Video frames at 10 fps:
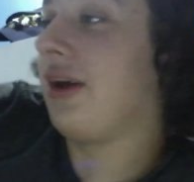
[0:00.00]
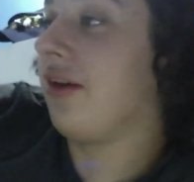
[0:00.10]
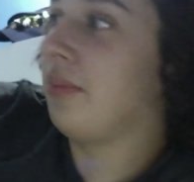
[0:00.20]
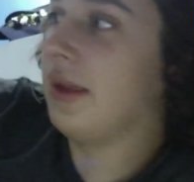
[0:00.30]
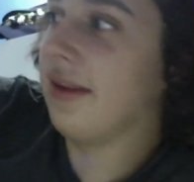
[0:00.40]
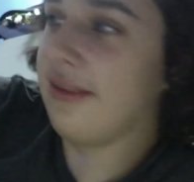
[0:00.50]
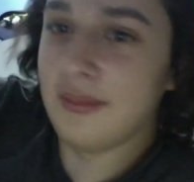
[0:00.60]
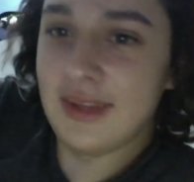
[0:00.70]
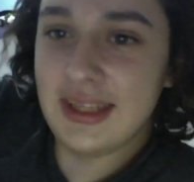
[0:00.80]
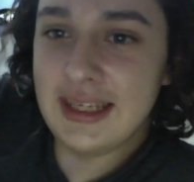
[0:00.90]
I'll spill
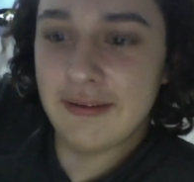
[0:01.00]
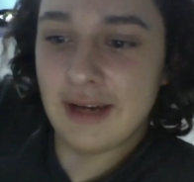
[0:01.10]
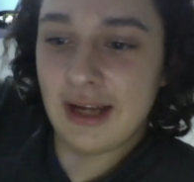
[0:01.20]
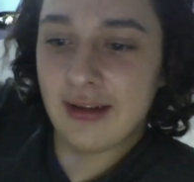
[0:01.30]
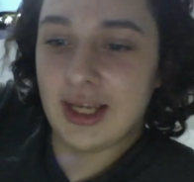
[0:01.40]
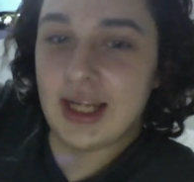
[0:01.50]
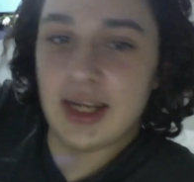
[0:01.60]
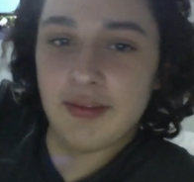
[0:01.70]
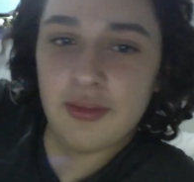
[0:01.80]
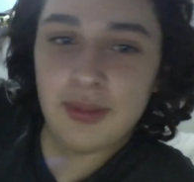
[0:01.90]
some tea finally. I
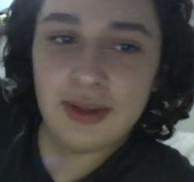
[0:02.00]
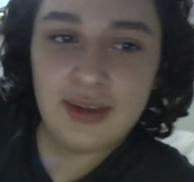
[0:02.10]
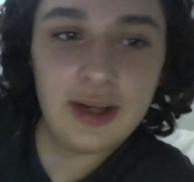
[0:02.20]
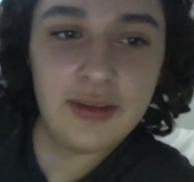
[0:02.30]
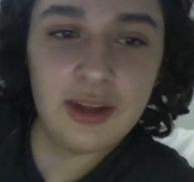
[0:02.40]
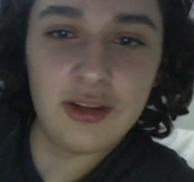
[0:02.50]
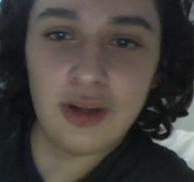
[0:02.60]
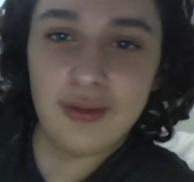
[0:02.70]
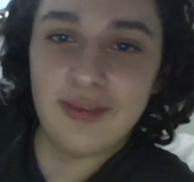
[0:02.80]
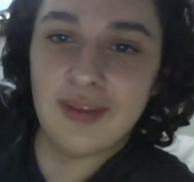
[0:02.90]
never spill tea on this
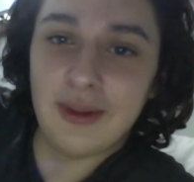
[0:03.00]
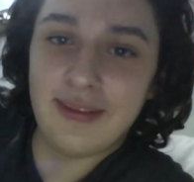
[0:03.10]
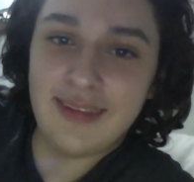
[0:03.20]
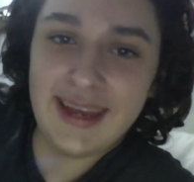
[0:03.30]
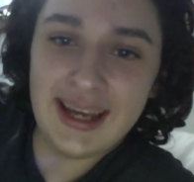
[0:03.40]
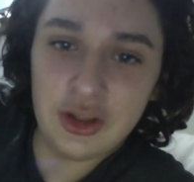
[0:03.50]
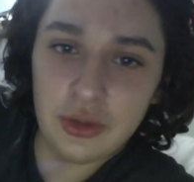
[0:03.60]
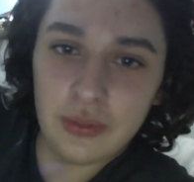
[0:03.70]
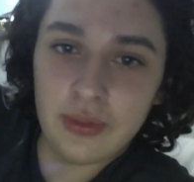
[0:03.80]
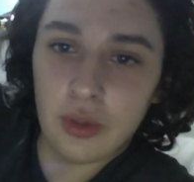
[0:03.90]
show, even though I say I
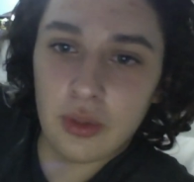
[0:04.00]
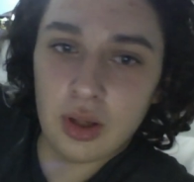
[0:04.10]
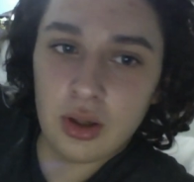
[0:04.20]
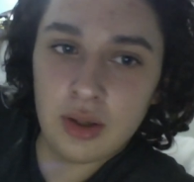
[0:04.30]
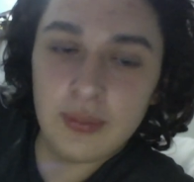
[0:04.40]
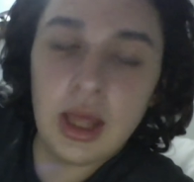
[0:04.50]
do. Okay.